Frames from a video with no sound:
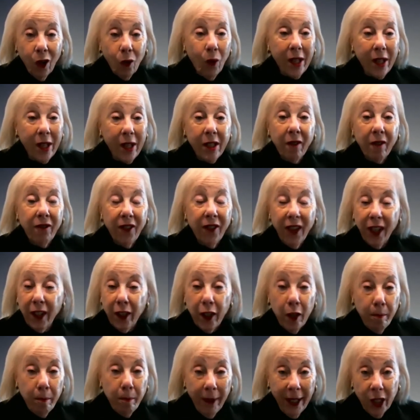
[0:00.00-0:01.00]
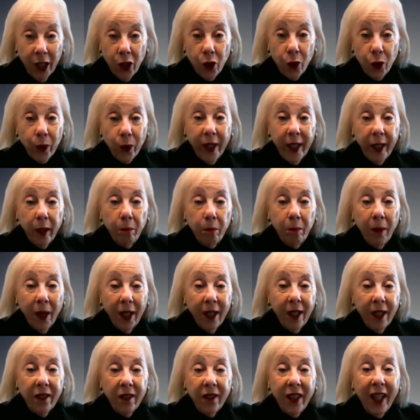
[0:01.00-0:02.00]
was a very big dream
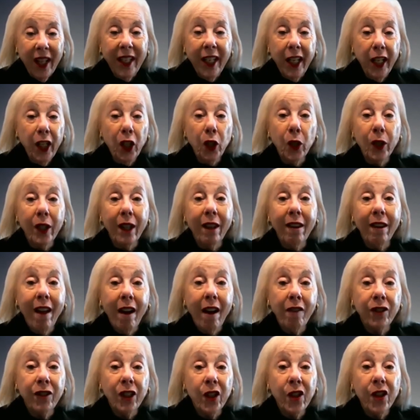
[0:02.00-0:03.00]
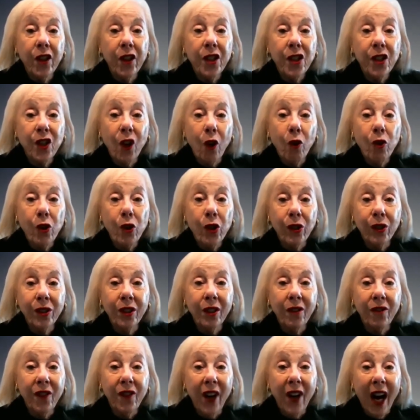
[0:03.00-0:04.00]
that he could level the social
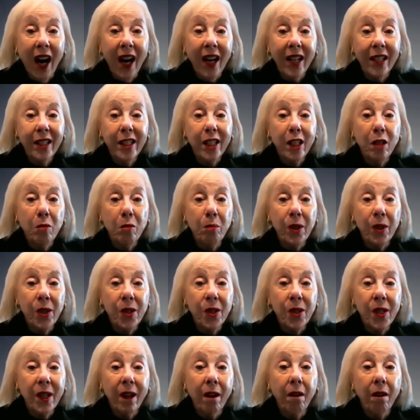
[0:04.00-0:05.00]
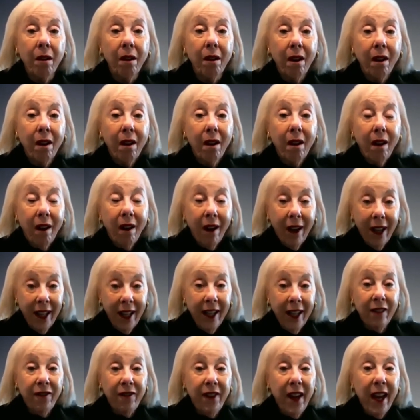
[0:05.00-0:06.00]
divides in Brazil
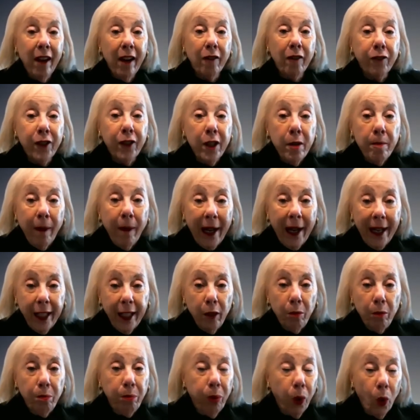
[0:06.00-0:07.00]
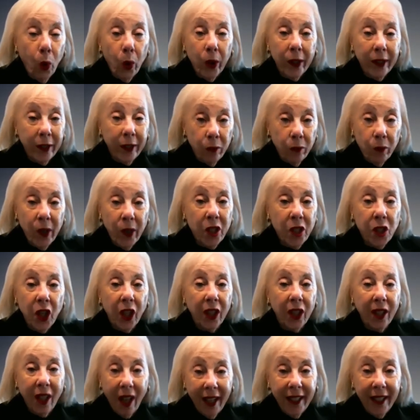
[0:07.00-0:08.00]
if everybody, poor and rich
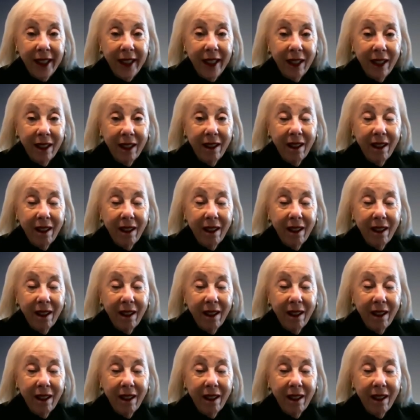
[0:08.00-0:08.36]
alike,